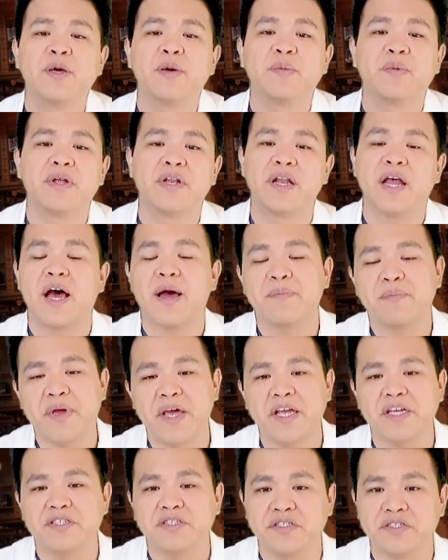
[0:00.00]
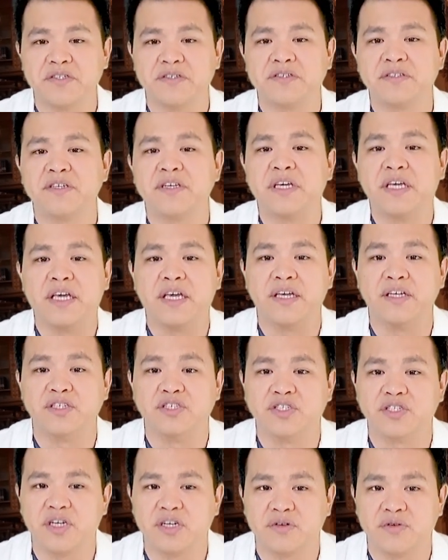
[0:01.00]
but not patients in
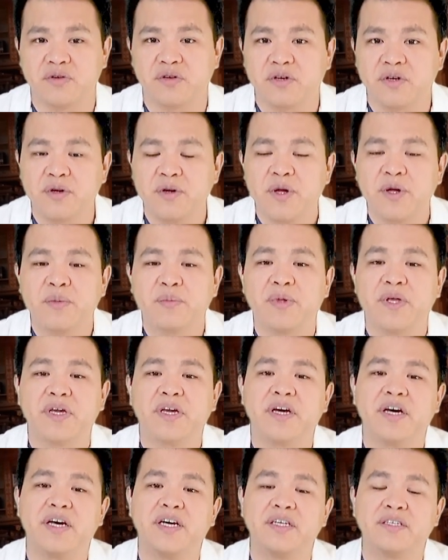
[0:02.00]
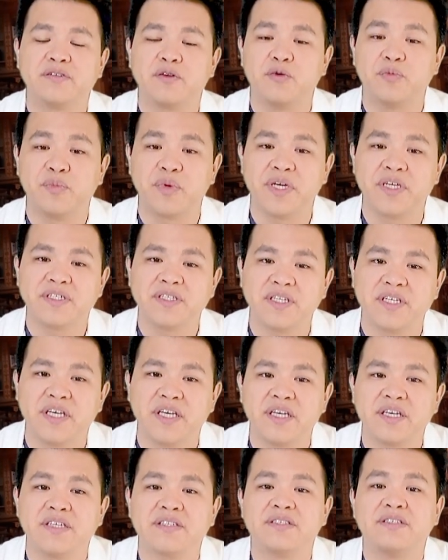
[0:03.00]
general, because
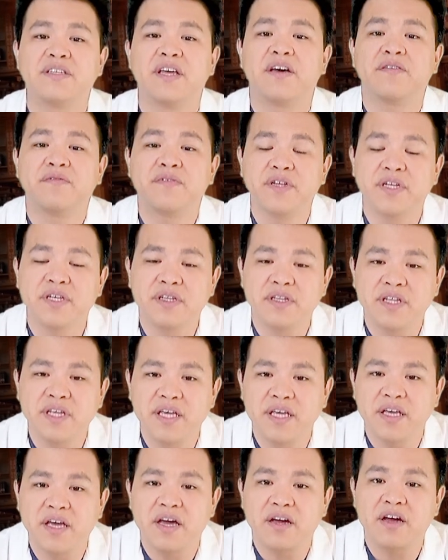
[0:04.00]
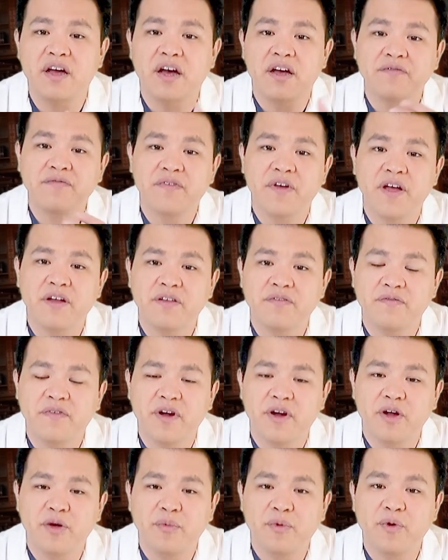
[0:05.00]
obesity is definitely a confounding
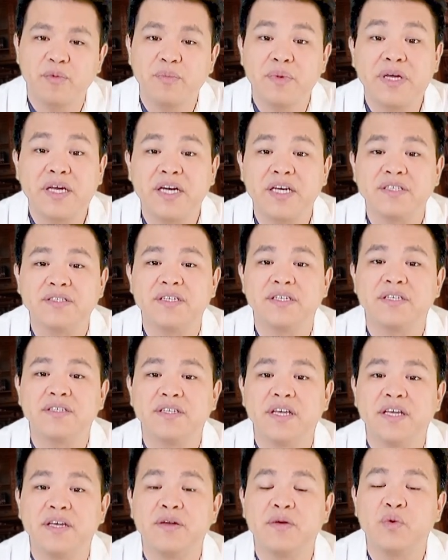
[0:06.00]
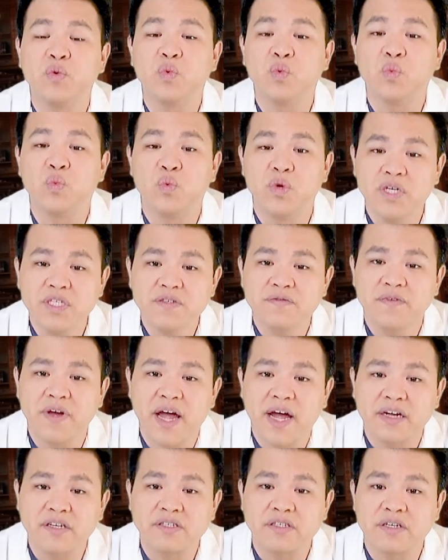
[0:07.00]
variable because it is a risk
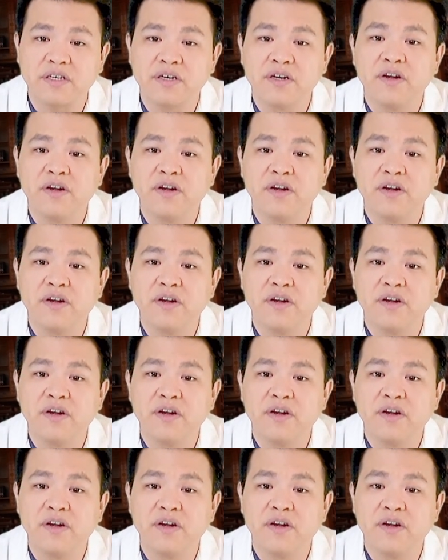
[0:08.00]
factor